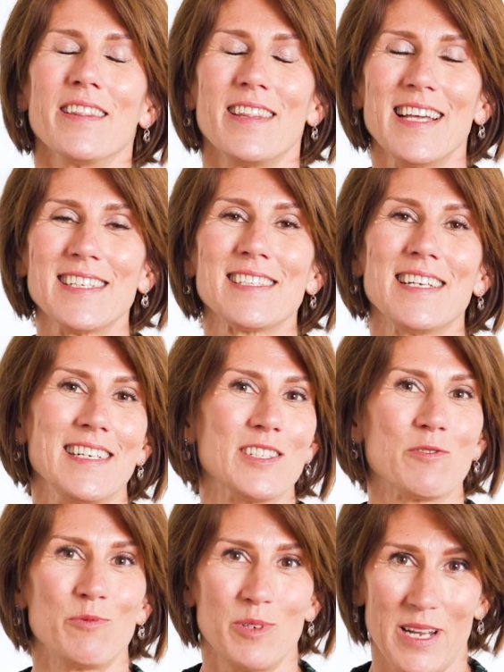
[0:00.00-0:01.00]
this
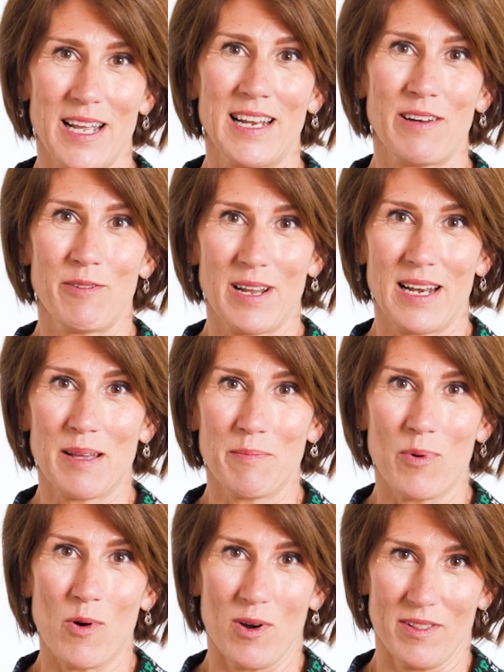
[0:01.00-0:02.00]
is really, really
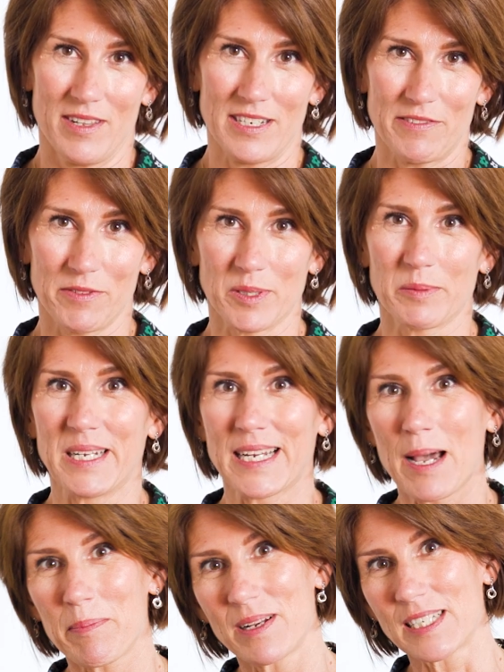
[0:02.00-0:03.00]
important, the difference between
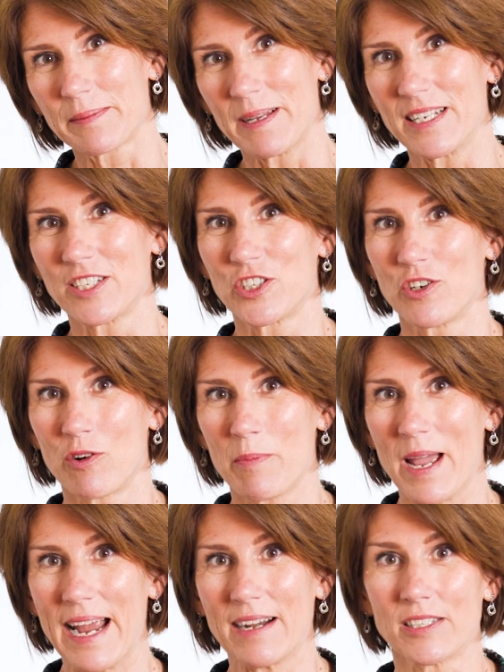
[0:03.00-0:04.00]
capital expenditure and
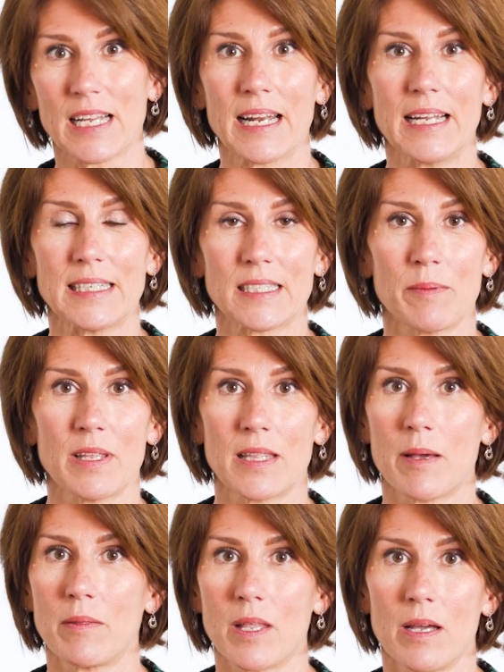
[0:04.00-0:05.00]
repairs, and it's something
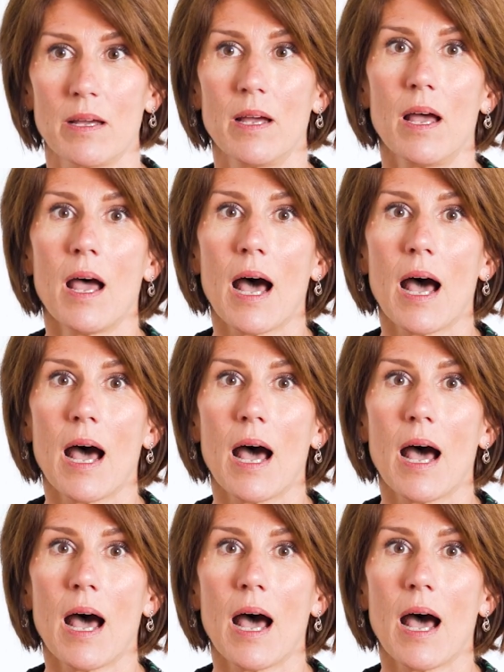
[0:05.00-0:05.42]
that